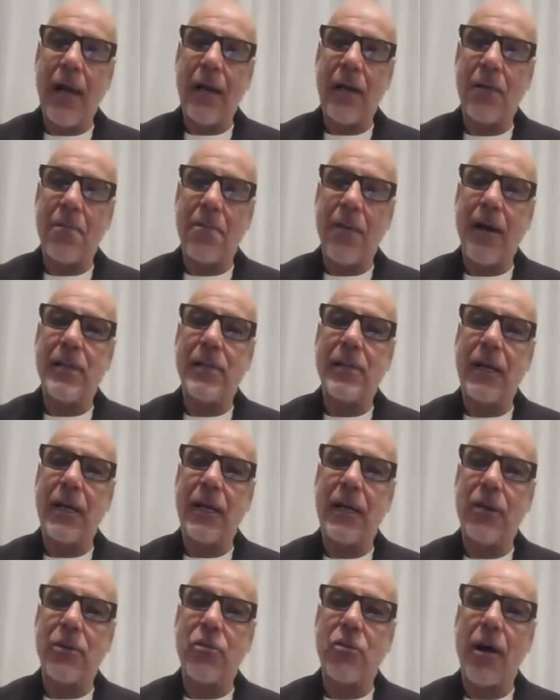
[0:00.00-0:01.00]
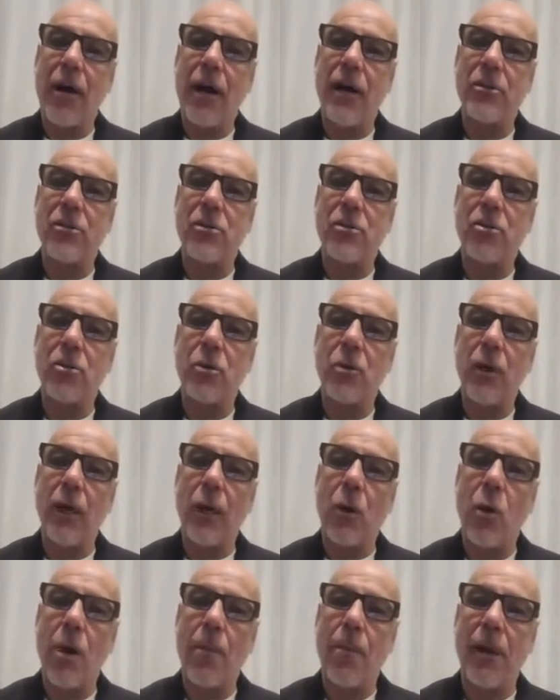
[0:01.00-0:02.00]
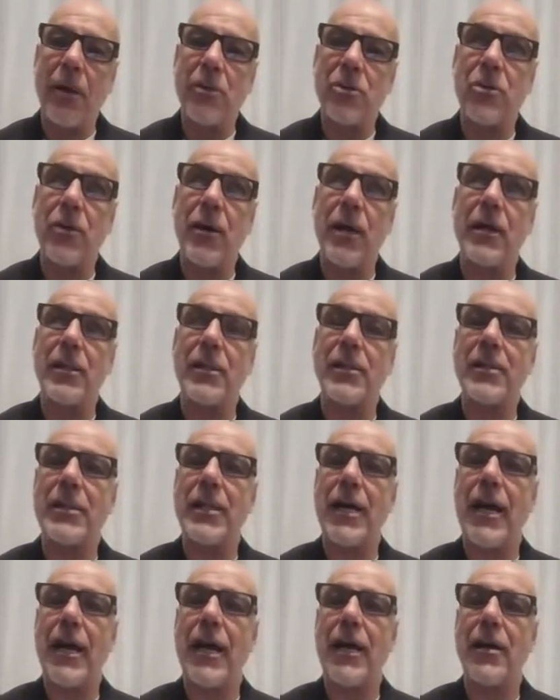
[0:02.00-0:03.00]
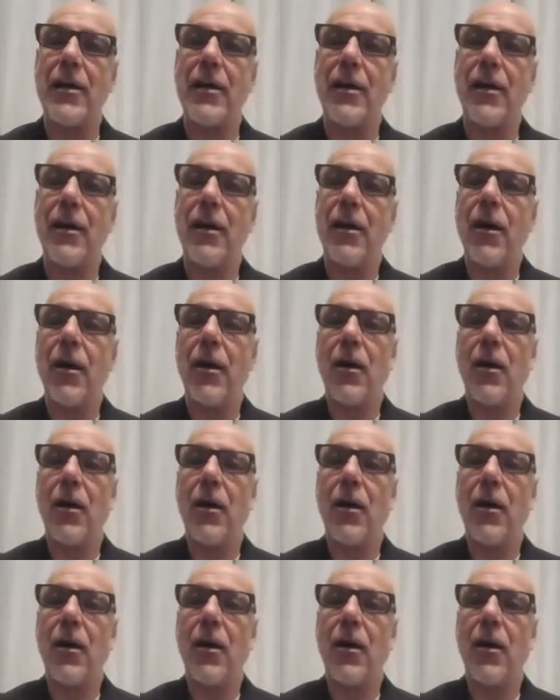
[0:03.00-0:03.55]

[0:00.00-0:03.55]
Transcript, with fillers: And it basically tries to equip us to understand